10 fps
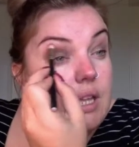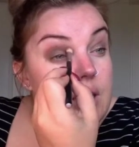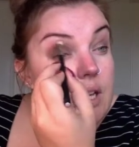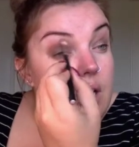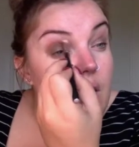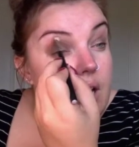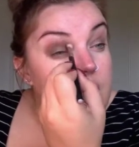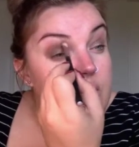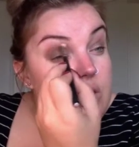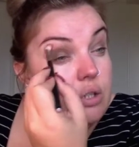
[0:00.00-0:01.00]
You can kind
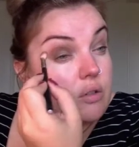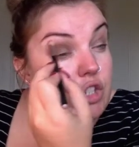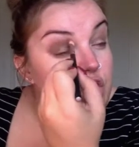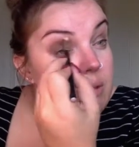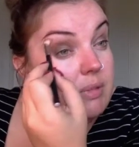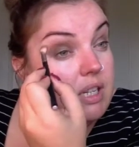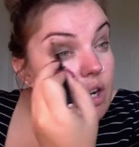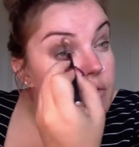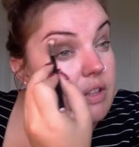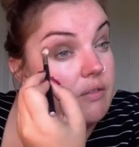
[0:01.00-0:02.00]
of just sort of shimmy it
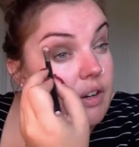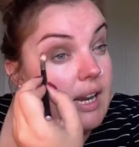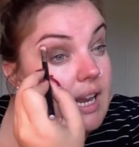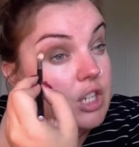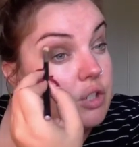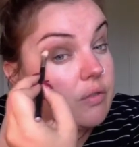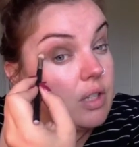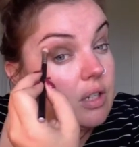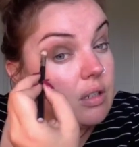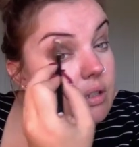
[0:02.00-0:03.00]
over the very edge of
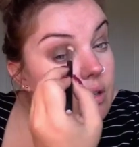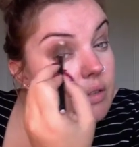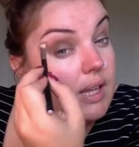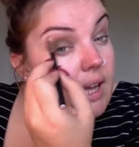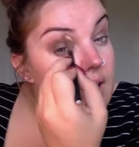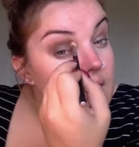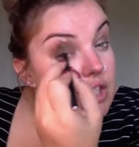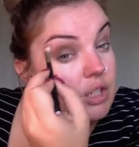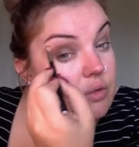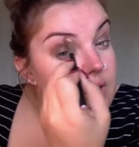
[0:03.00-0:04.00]
it on the outer edge,
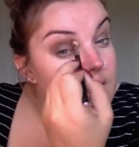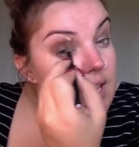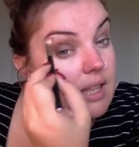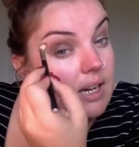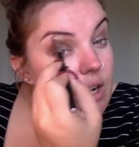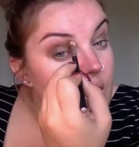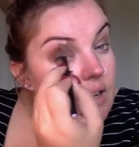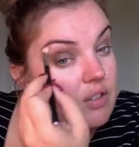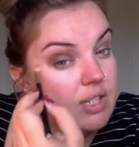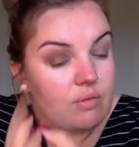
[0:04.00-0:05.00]
and you'll see that it kind
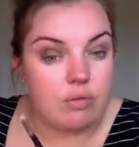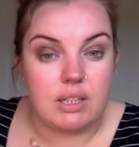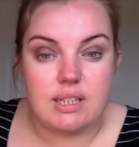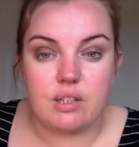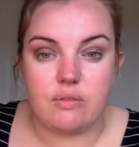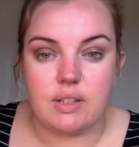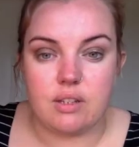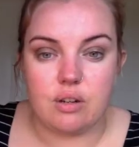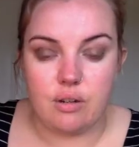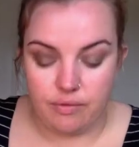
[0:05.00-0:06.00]
of just really softens
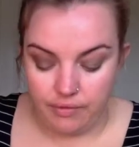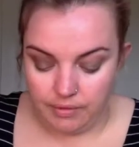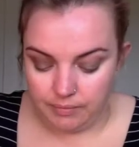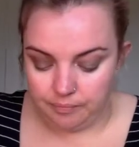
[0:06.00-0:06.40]
it off.